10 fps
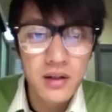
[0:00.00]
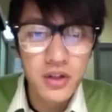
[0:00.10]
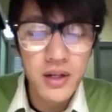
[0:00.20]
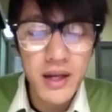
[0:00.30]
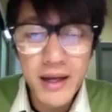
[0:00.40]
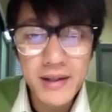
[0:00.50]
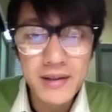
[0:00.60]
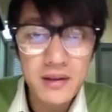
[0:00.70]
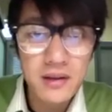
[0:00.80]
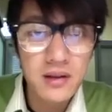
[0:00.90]
you can edit
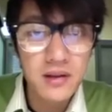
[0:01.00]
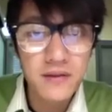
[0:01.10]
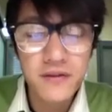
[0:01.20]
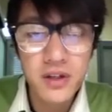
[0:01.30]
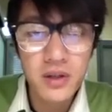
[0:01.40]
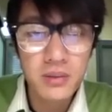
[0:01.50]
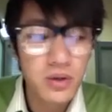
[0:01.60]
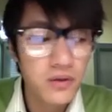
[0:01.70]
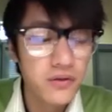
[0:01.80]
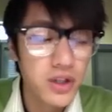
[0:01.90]
the film
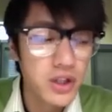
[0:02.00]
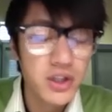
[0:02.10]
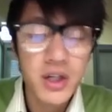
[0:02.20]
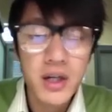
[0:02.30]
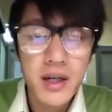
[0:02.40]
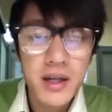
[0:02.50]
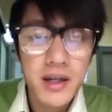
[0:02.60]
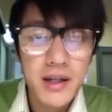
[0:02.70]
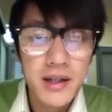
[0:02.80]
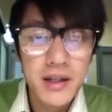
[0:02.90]
or footage
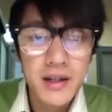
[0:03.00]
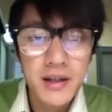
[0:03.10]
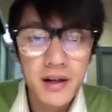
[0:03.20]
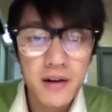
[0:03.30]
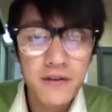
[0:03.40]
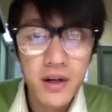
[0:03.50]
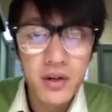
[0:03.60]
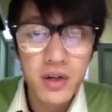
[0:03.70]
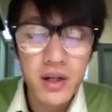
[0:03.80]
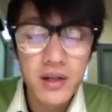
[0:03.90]
in uh, Final
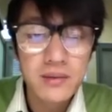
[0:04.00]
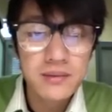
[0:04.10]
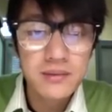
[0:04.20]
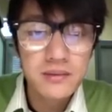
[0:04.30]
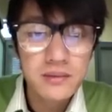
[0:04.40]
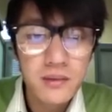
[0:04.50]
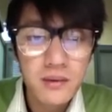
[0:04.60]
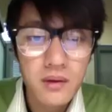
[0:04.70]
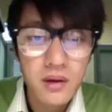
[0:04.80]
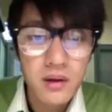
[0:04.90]
Cut.
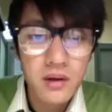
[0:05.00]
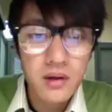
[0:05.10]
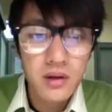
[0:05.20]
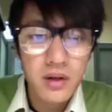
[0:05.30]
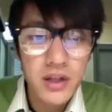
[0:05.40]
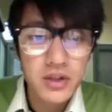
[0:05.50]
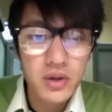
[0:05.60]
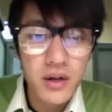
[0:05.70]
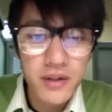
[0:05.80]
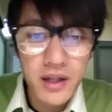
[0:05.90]
Right, so
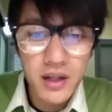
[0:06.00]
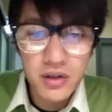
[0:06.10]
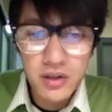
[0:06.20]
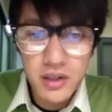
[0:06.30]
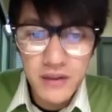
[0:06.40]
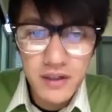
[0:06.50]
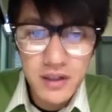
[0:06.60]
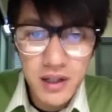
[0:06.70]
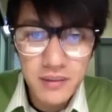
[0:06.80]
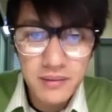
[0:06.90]
everything else leave the
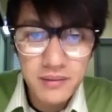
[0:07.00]
same,